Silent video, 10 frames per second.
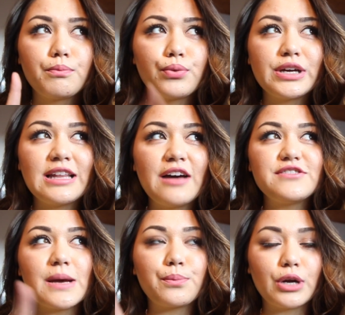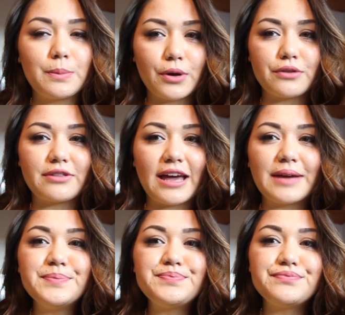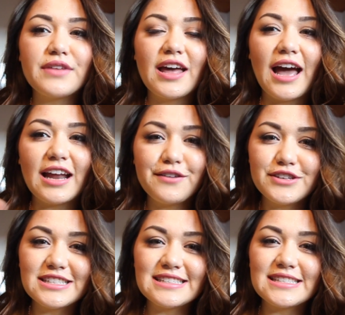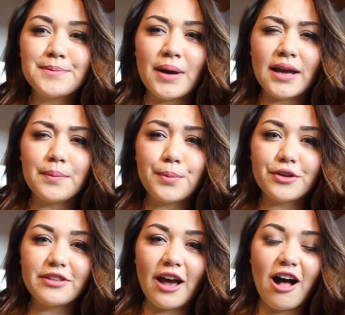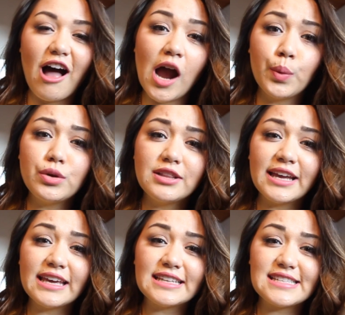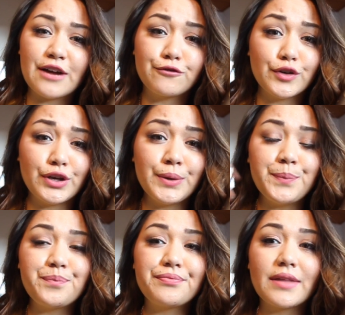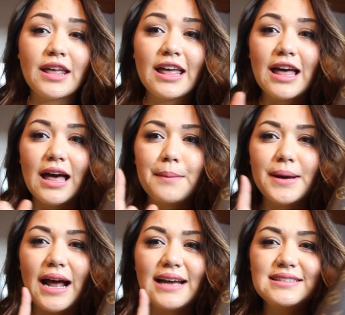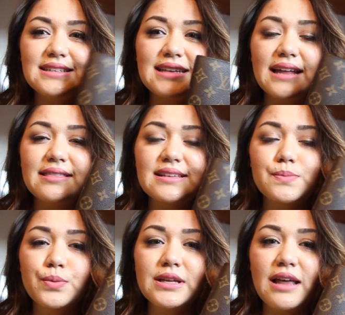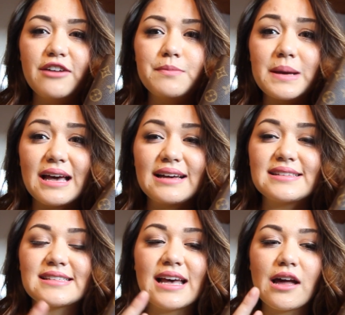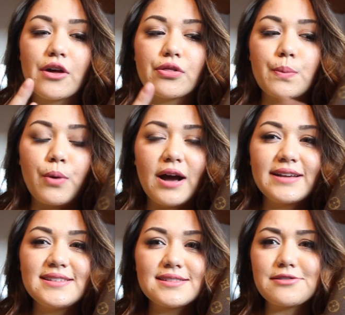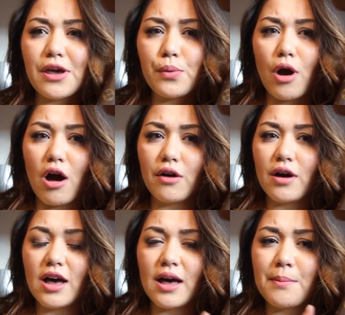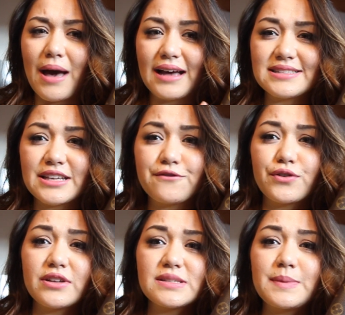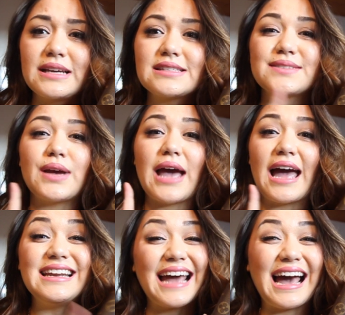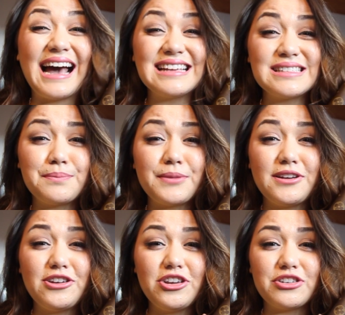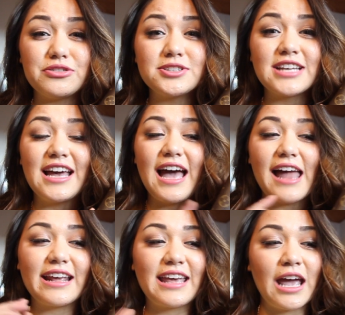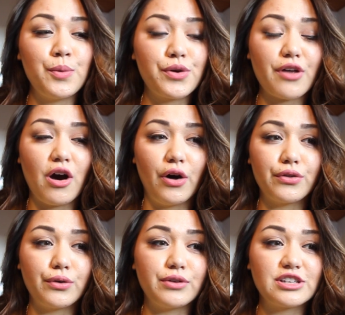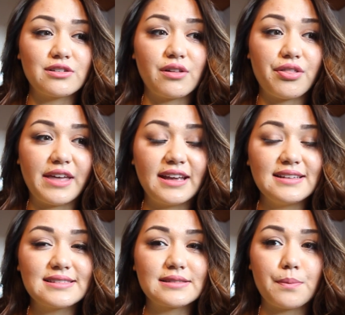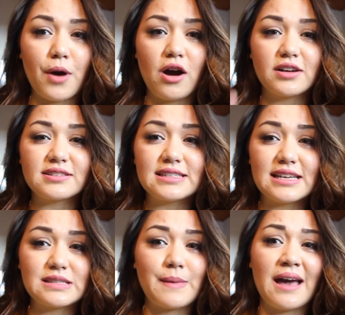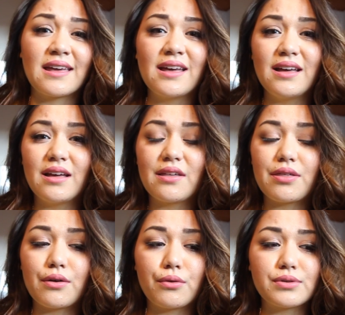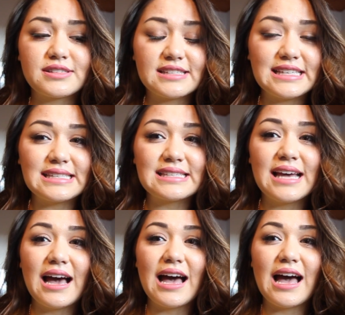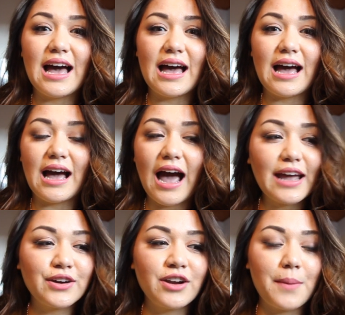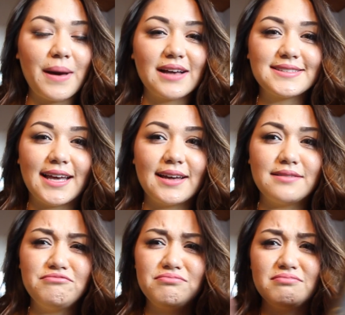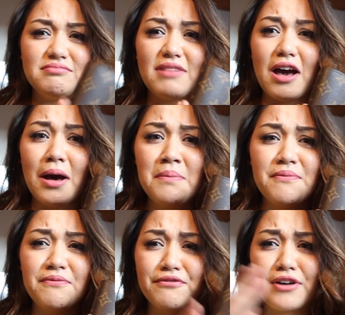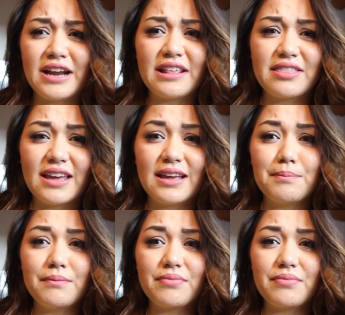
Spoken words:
pre-loved and pre-birthday. And if you didn't see my birthday haul, I will link it down for you. But I did get this pre-loved because the price they were asking for this piece, and it hasn't been used, and it came with all the original things, the box, the dust bag, the receipt. I could not pass that up for anything,